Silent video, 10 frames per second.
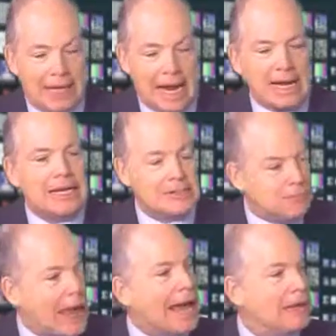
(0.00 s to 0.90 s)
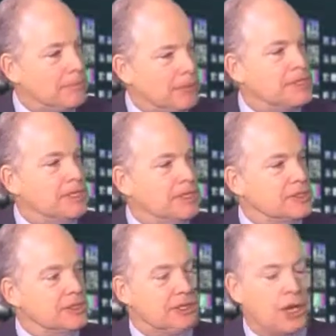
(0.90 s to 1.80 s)
Haiti is back
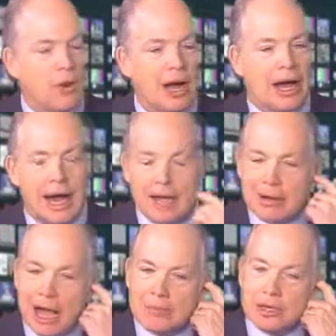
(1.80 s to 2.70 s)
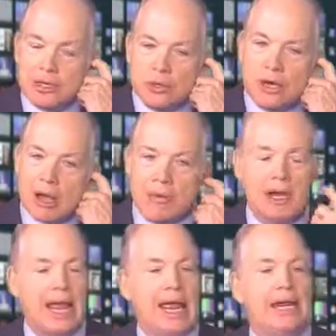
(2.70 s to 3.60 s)
in business. You know, I'm a
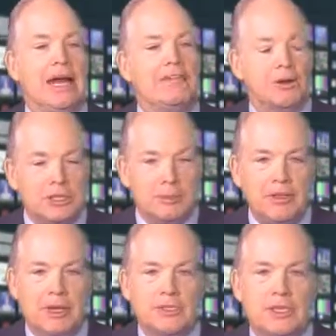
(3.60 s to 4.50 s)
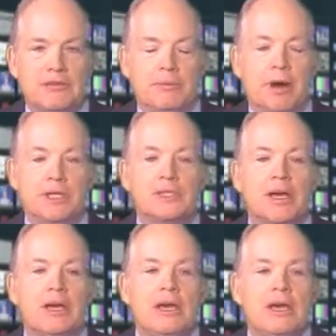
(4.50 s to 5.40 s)
newcomer to Haiti. I've only been there
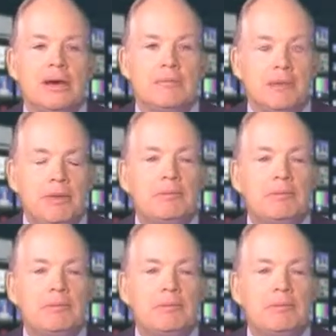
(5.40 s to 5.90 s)
7 months.